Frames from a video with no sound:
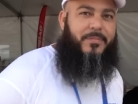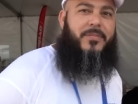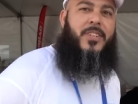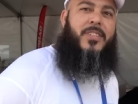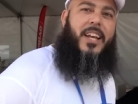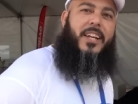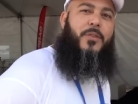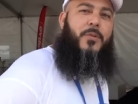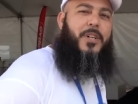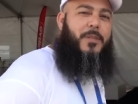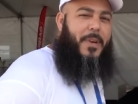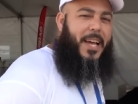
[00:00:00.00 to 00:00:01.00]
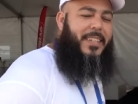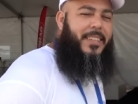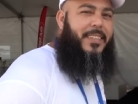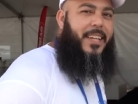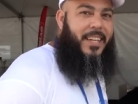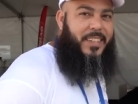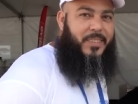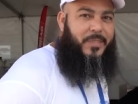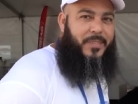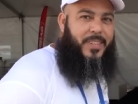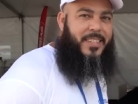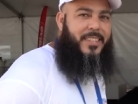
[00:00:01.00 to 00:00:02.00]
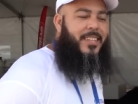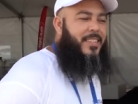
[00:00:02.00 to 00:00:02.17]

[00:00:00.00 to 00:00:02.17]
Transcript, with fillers: That's Just like nice. It was back in the day. Can